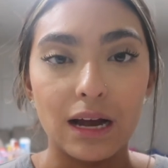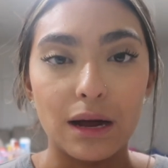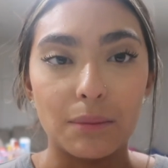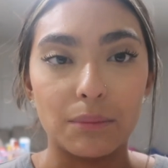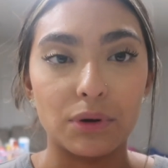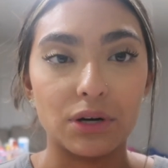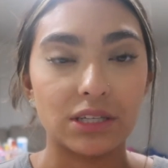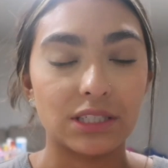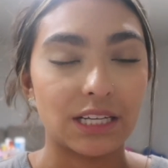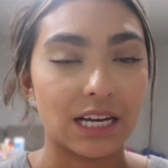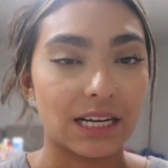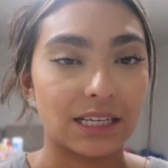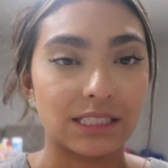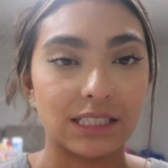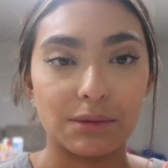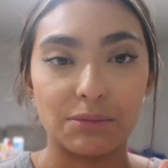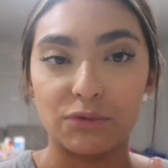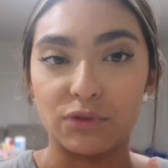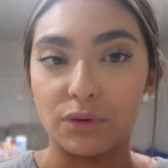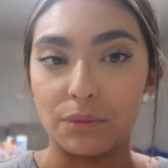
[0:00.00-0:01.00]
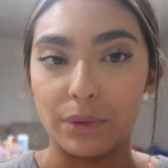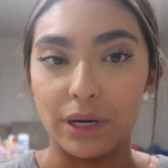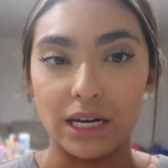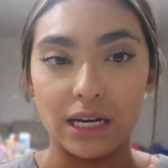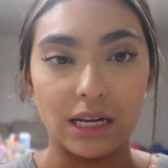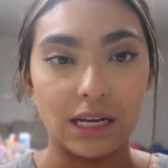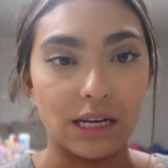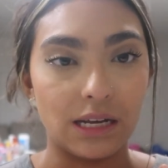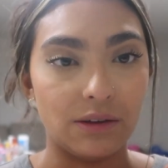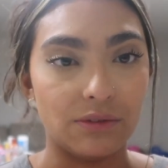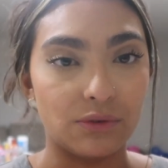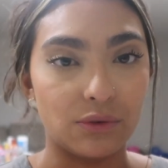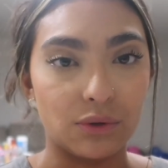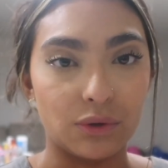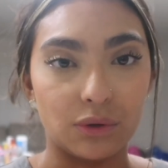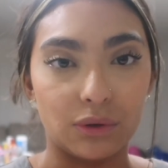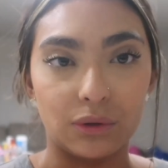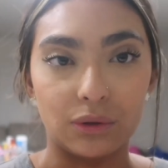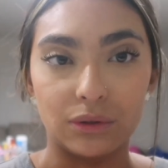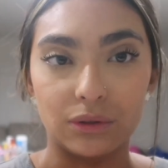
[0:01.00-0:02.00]
protects them from any
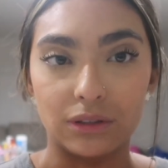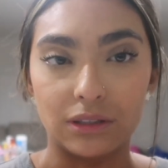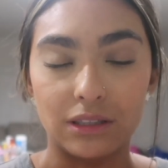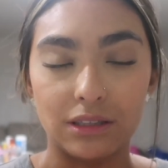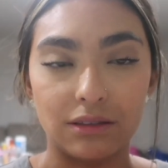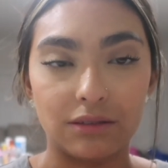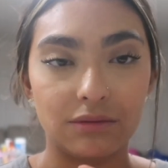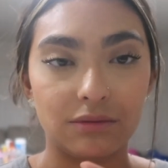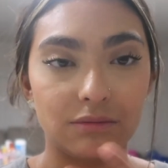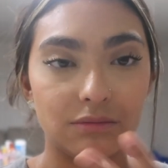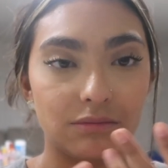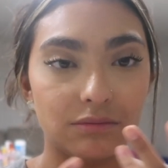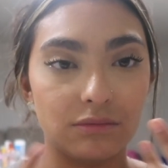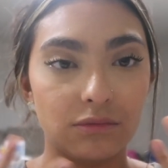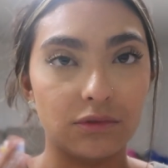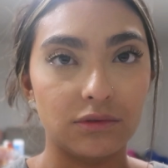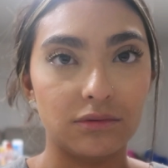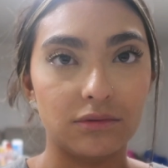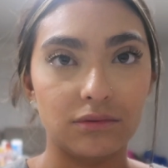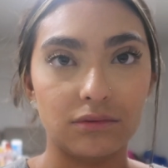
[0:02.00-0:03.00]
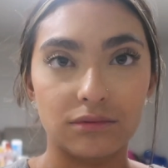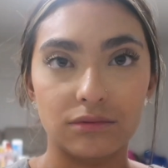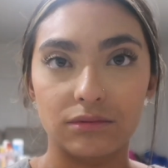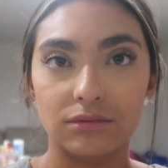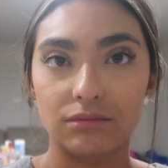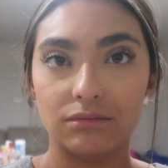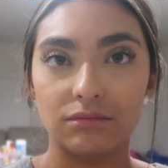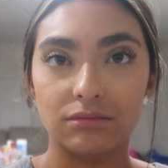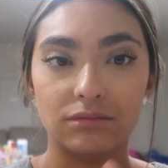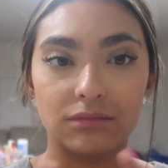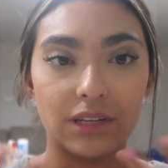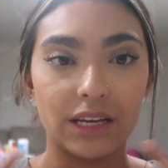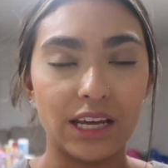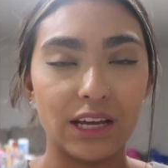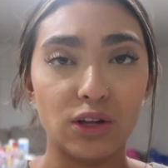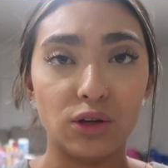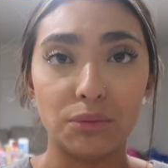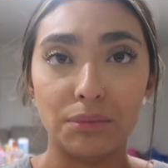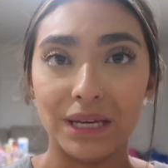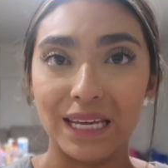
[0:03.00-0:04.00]
evil and
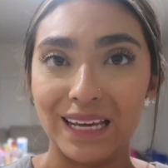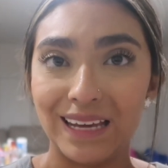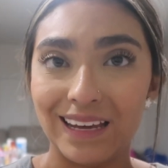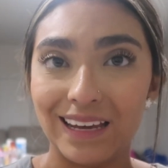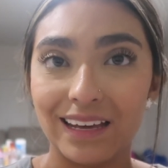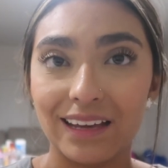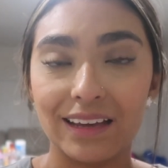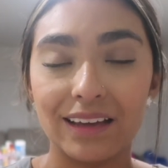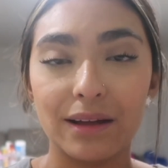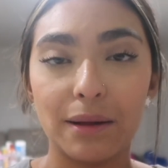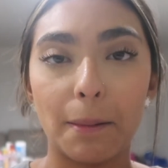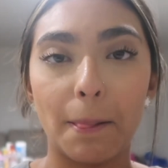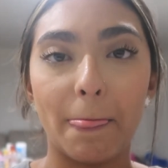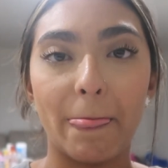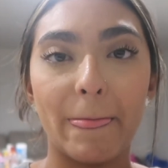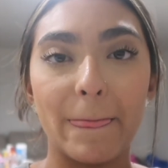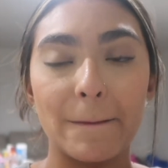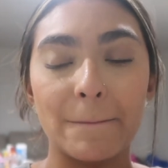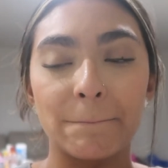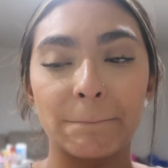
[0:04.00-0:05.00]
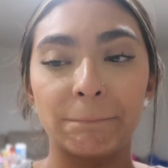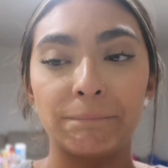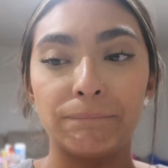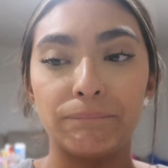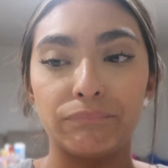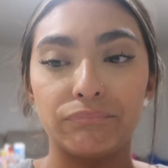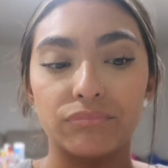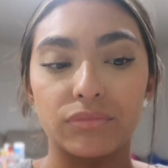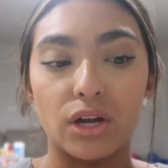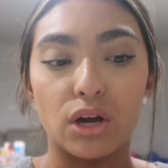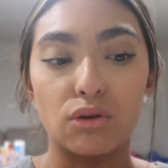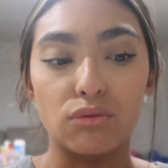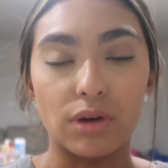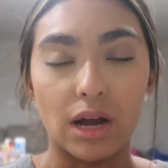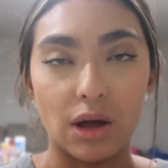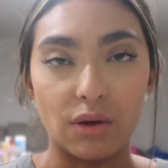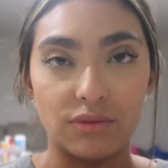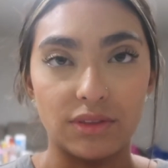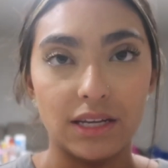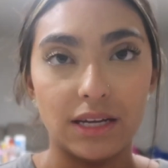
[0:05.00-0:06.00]
ill being
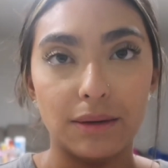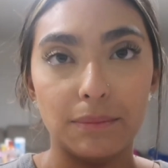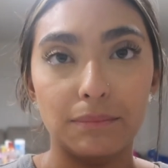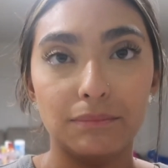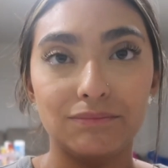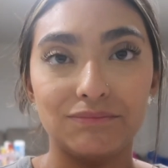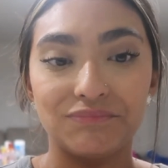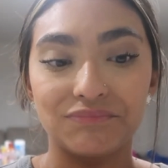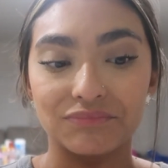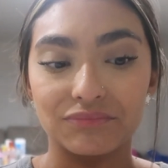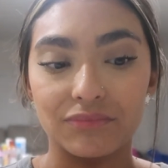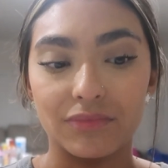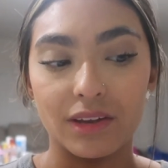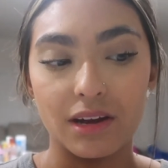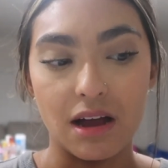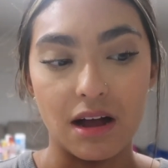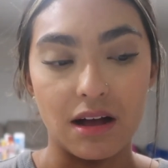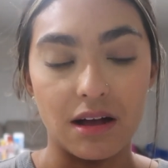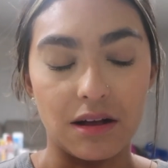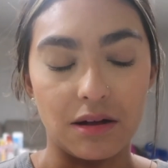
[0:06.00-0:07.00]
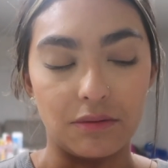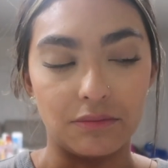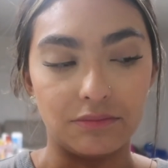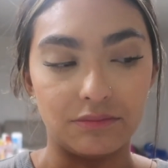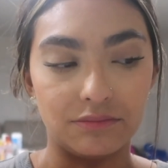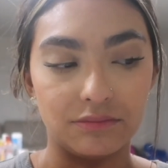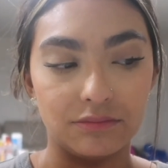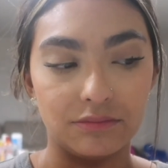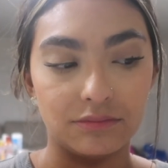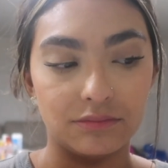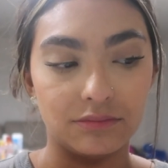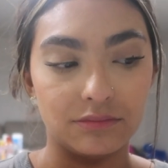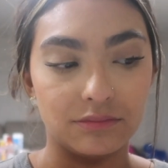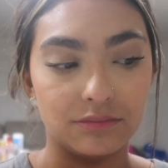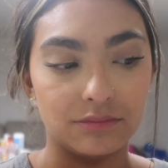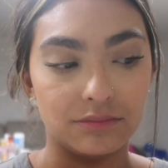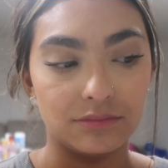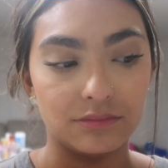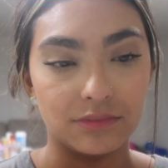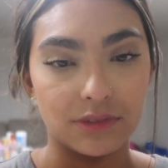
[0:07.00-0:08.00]
around them. Um,
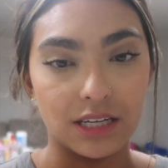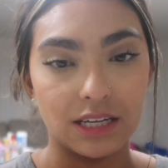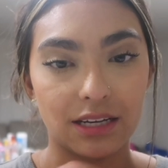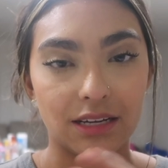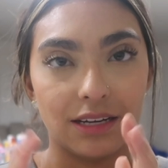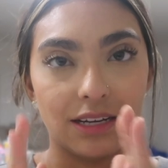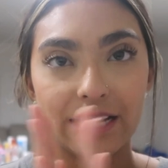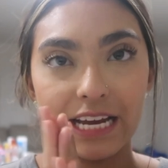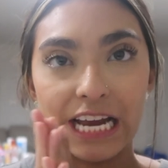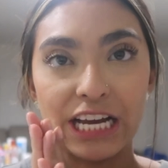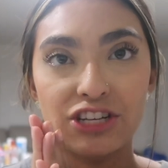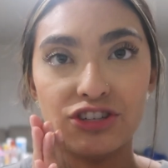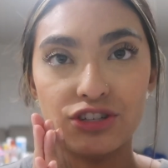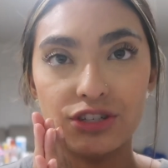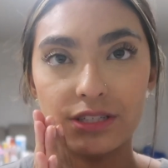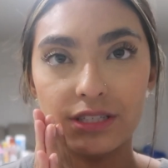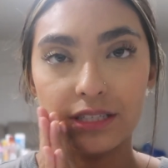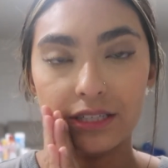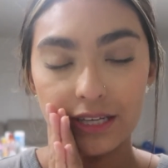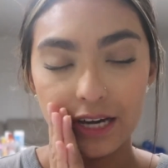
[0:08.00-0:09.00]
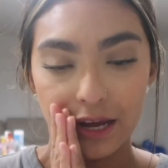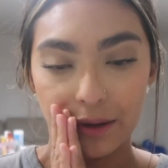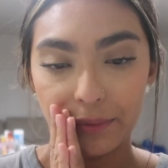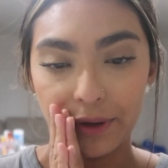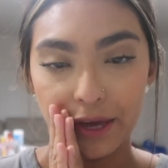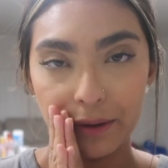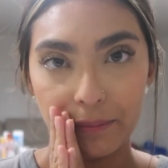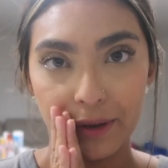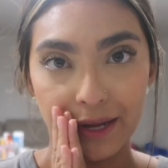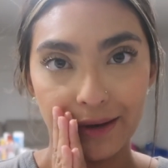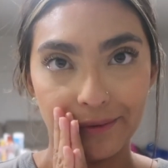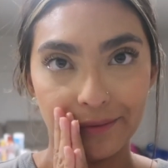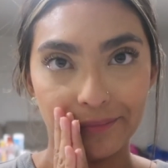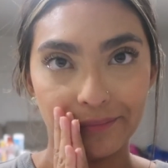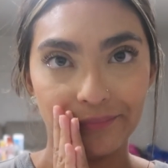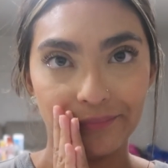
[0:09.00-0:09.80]
in Jesus' name, amen.